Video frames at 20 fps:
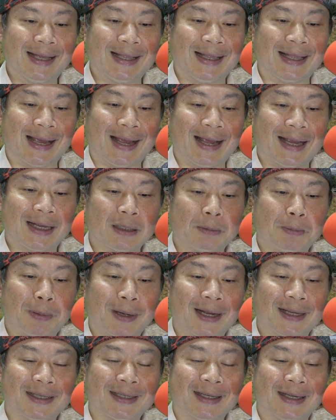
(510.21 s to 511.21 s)
the
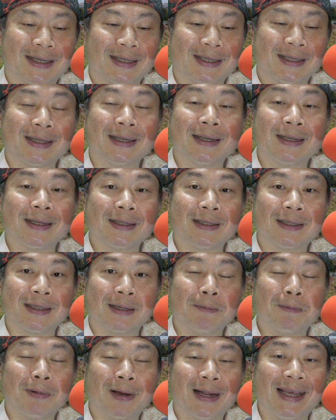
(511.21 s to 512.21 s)
AS-Path is
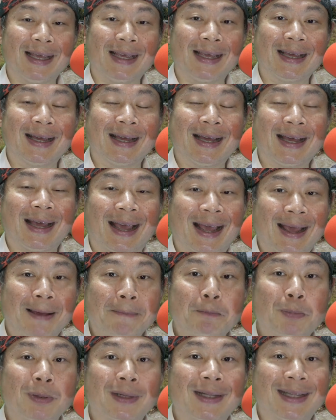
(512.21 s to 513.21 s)
simply
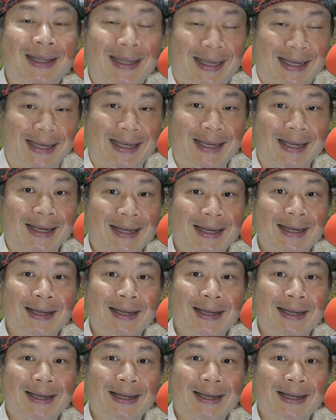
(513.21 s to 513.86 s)
empty.